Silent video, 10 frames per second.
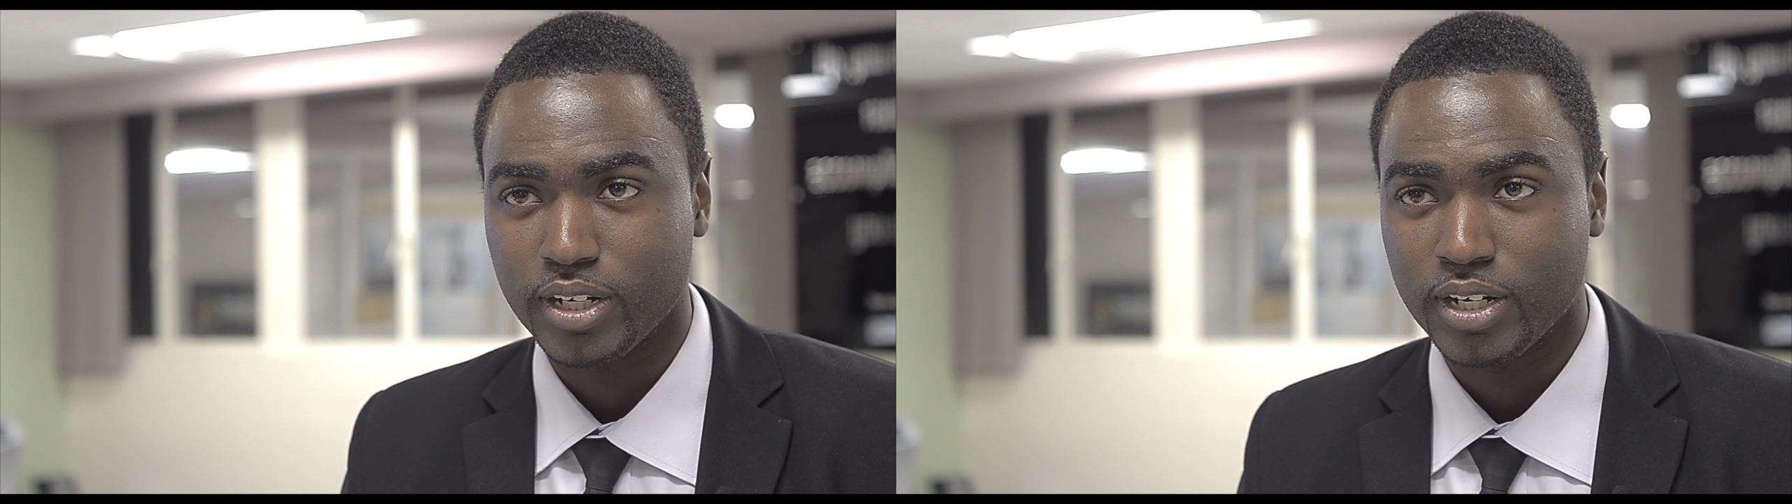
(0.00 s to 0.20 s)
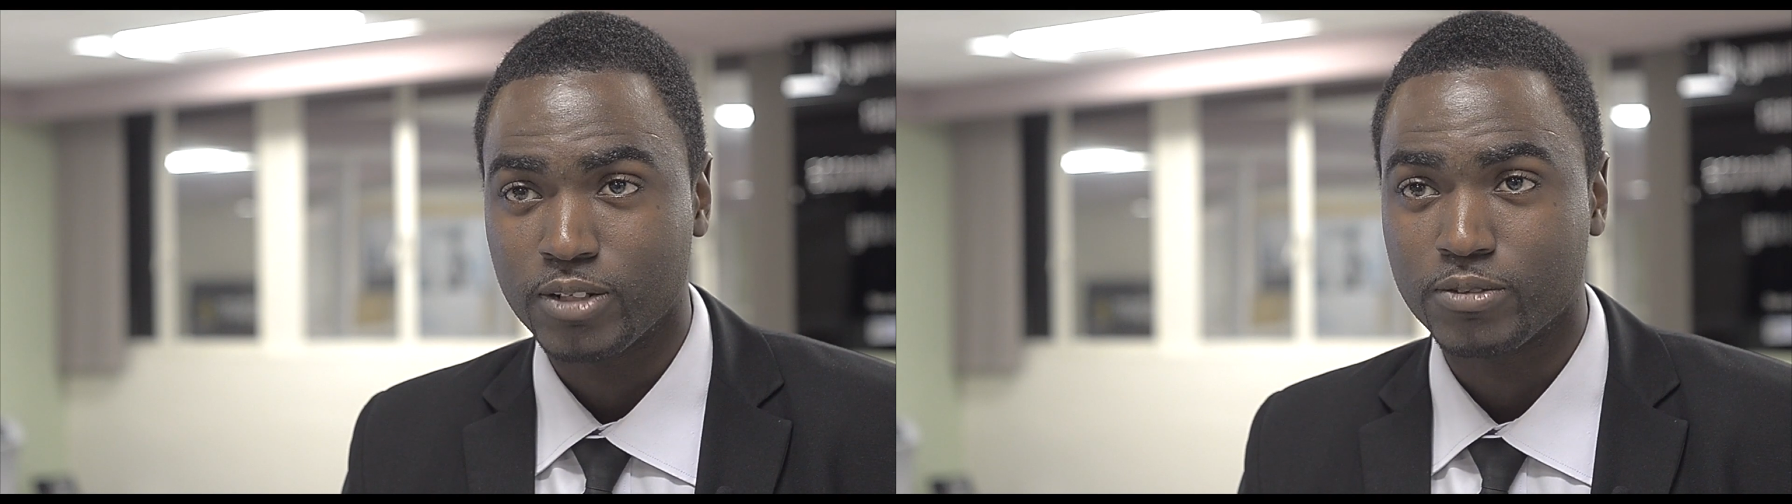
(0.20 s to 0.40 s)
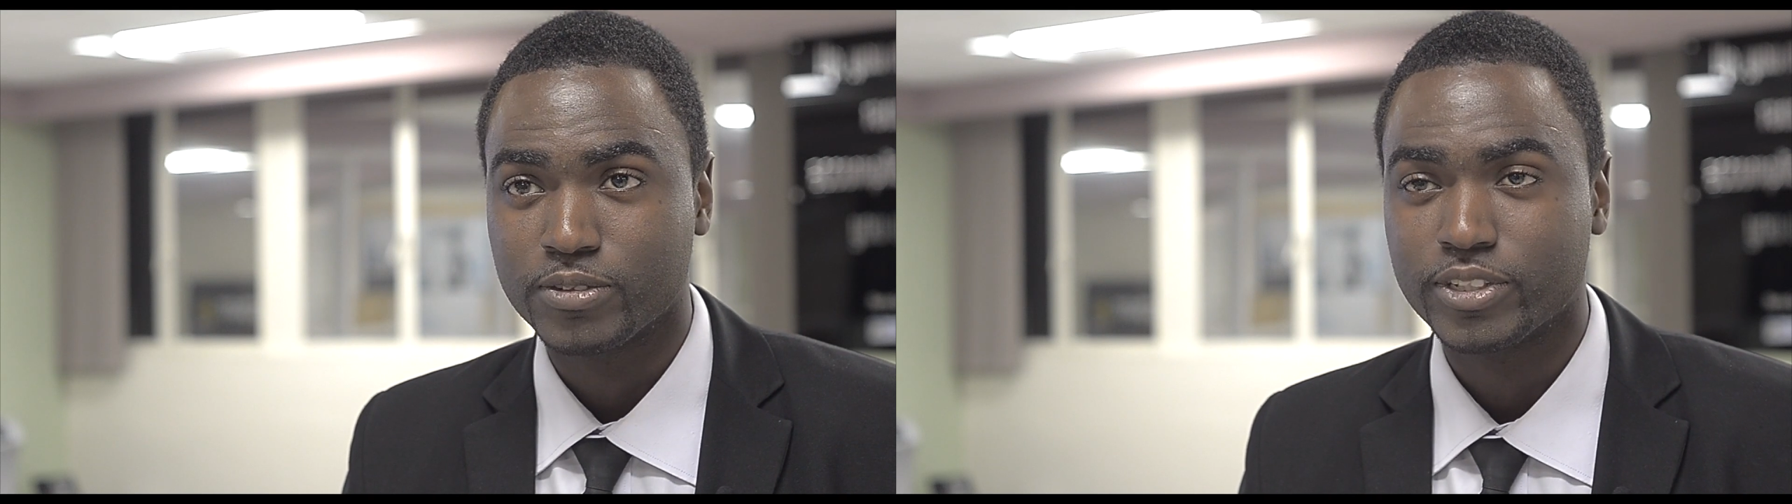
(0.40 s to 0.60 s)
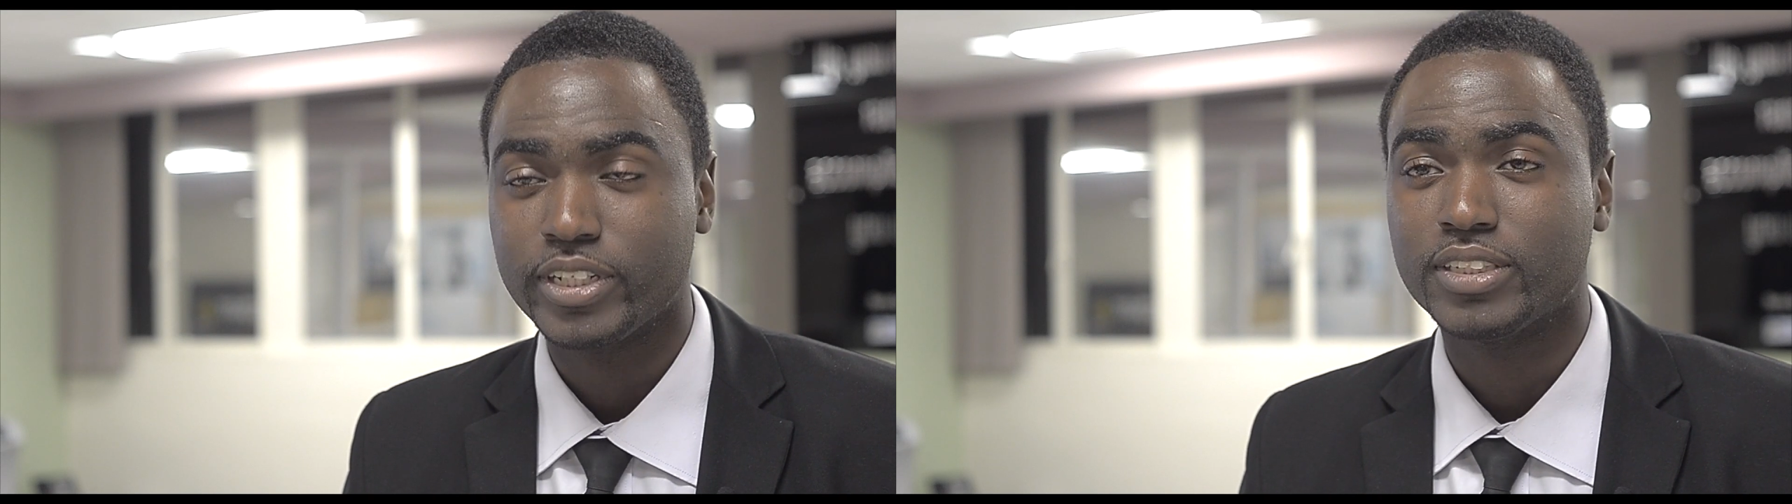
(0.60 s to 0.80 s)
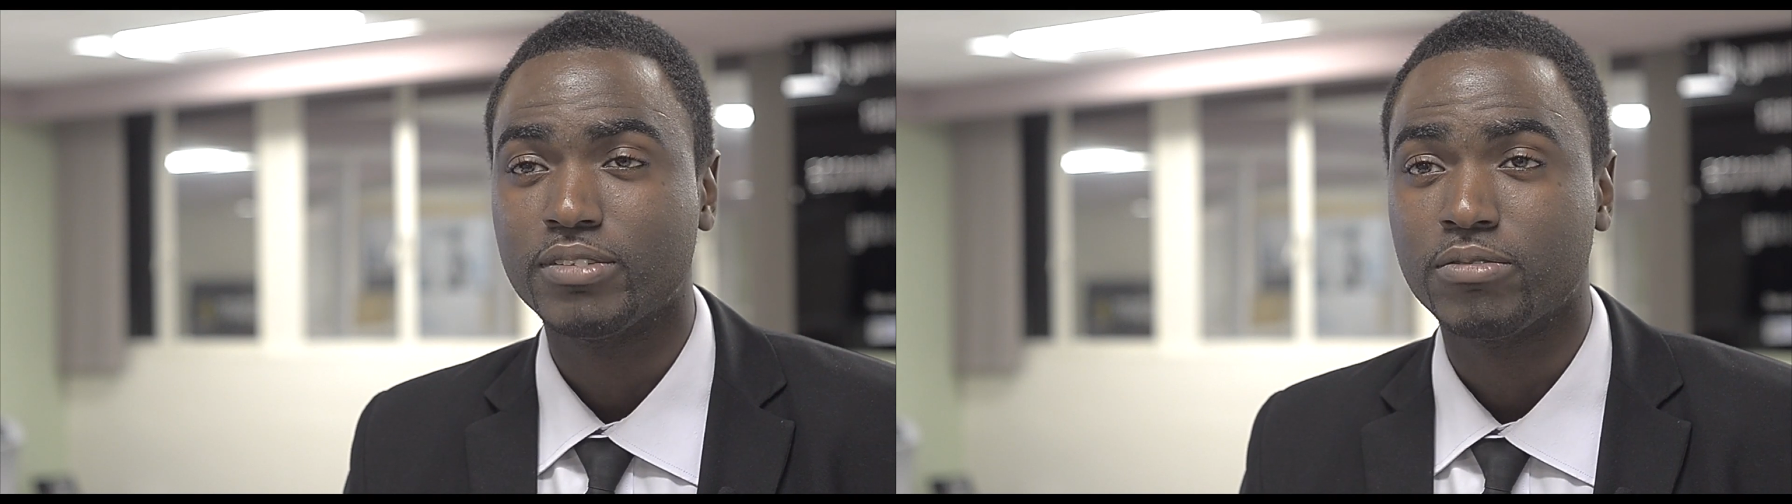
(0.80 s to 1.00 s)
I love
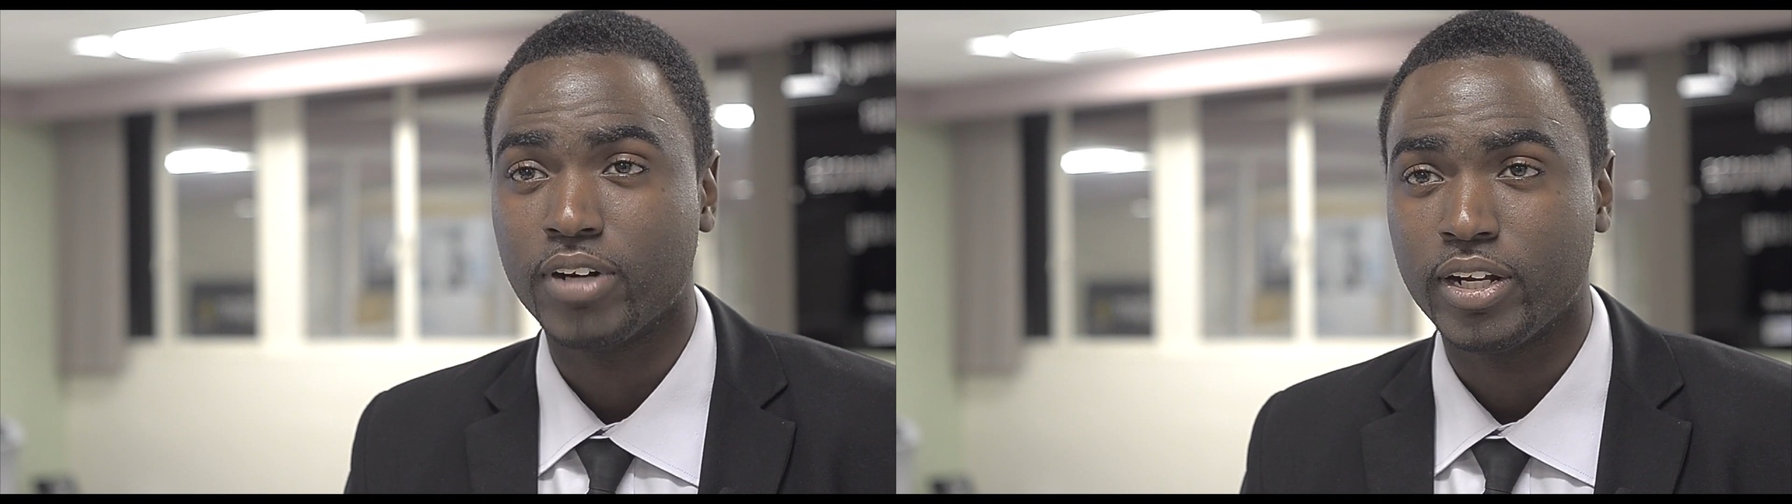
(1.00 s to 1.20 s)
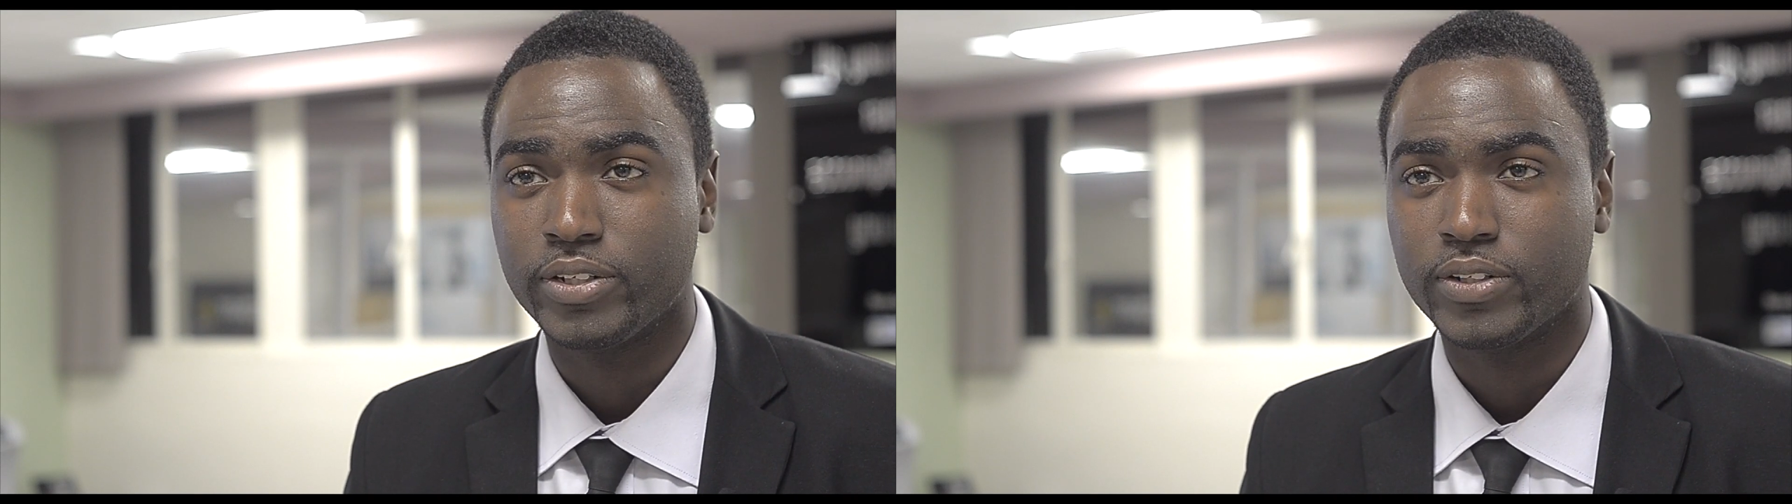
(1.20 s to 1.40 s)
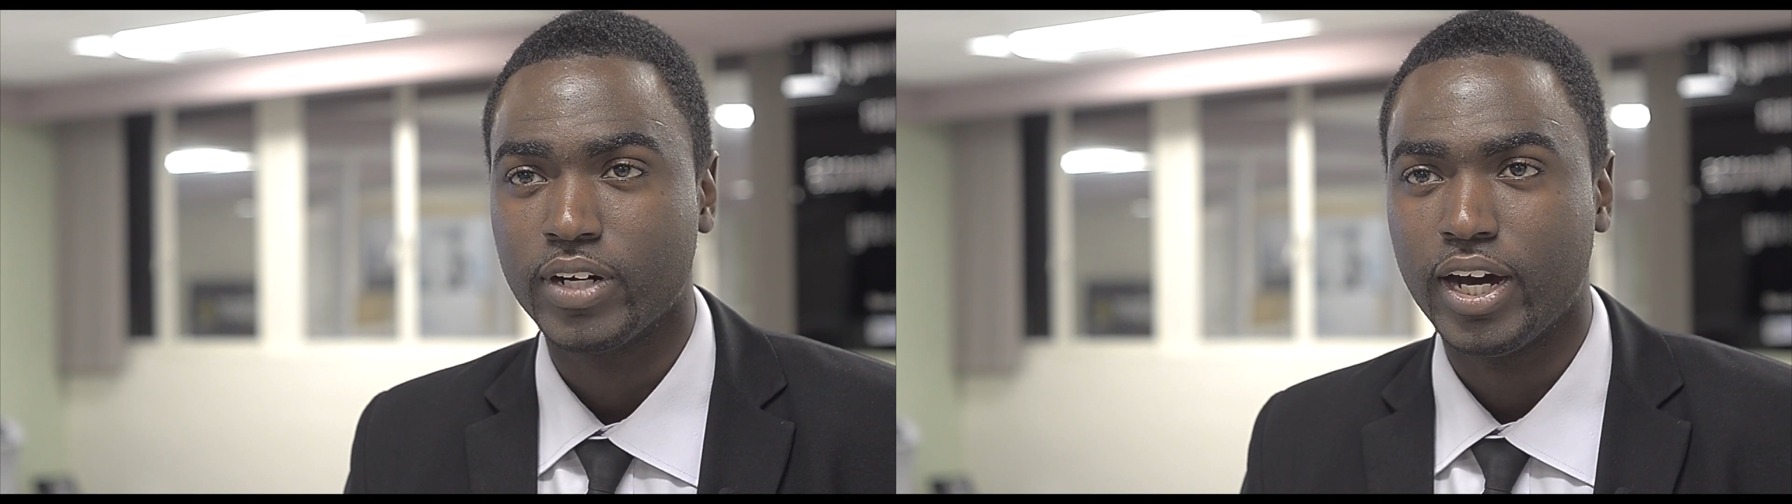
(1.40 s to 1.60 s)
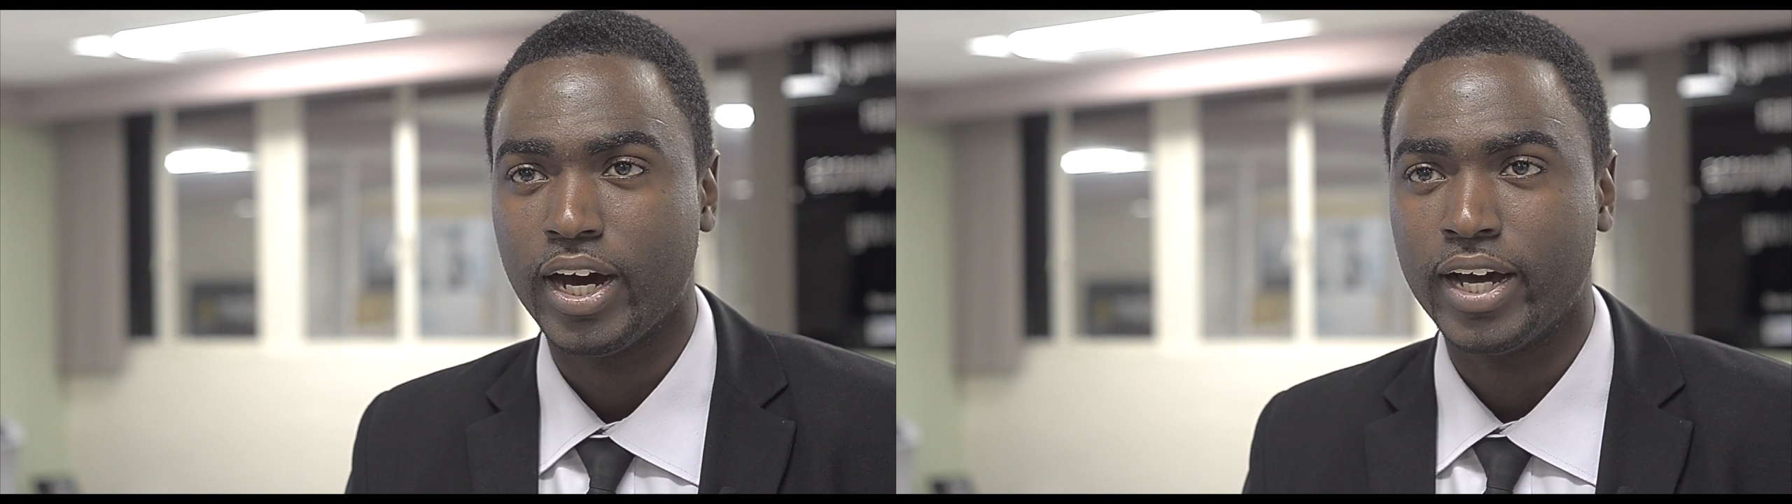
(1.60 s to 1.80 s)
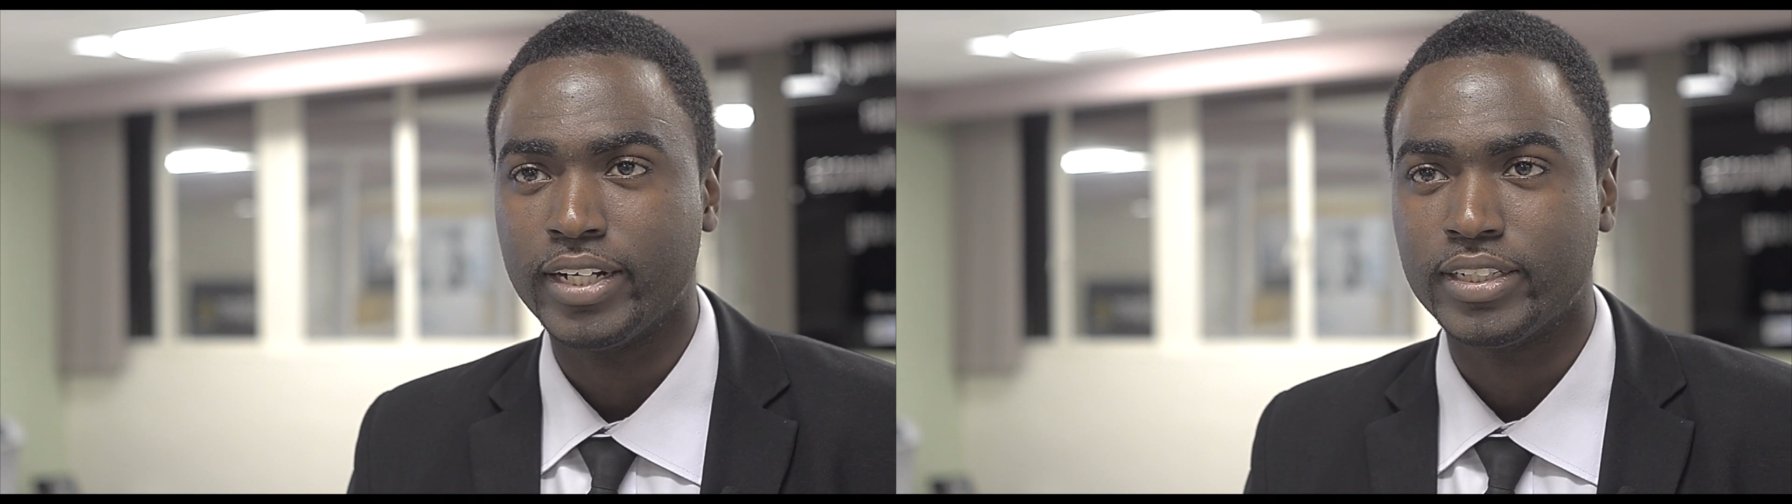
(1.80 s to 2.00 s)
creating value,
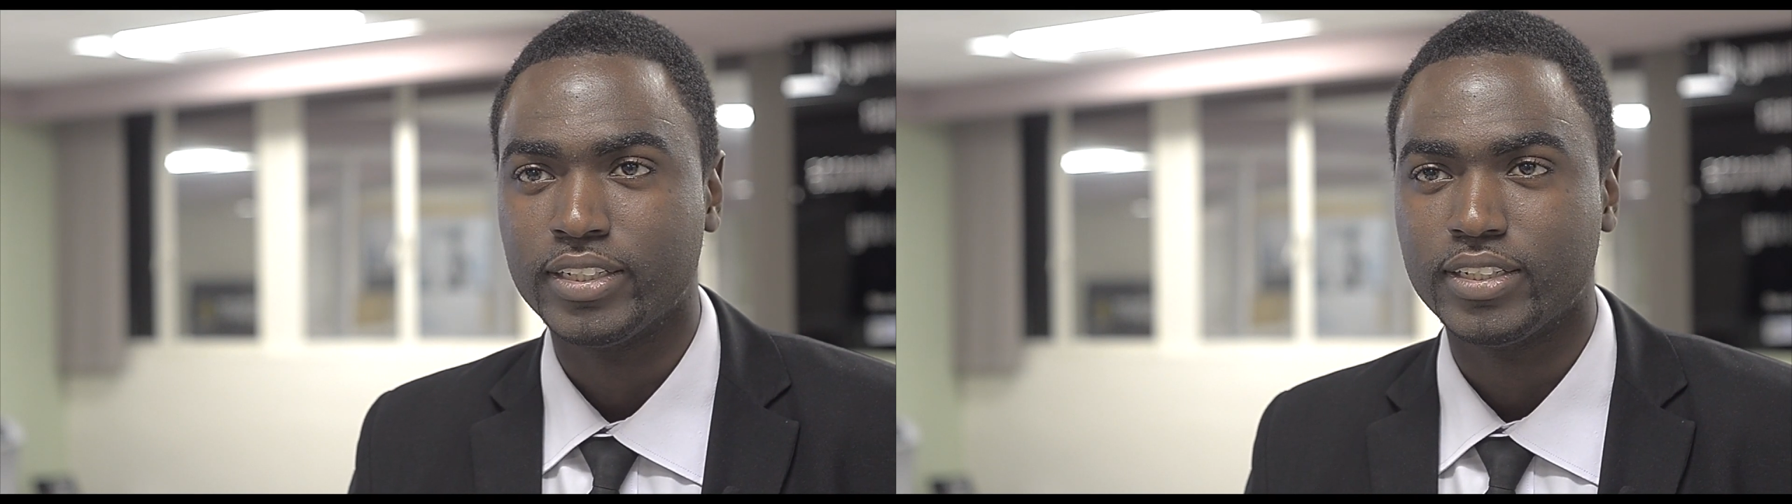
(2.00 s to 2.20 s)
and